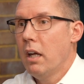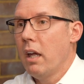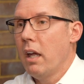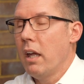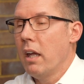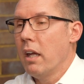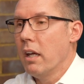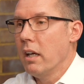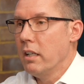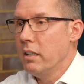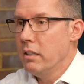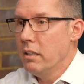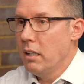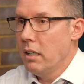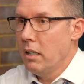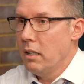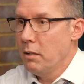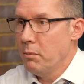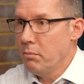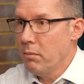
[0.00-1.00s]
and
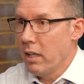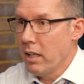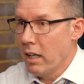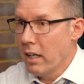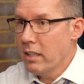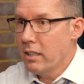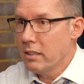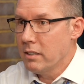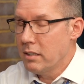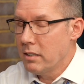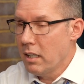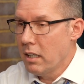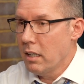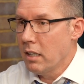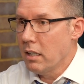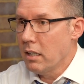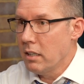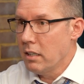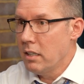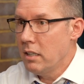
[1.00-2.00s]
I could
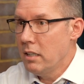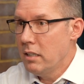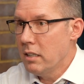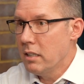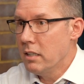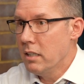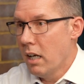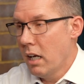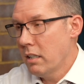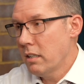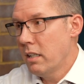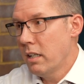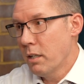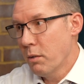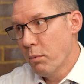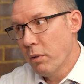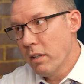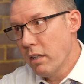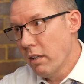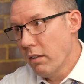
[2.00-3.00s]
say he did not care
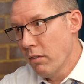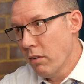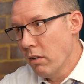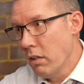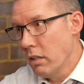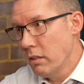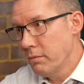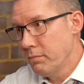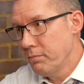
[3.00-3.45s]
what they thought.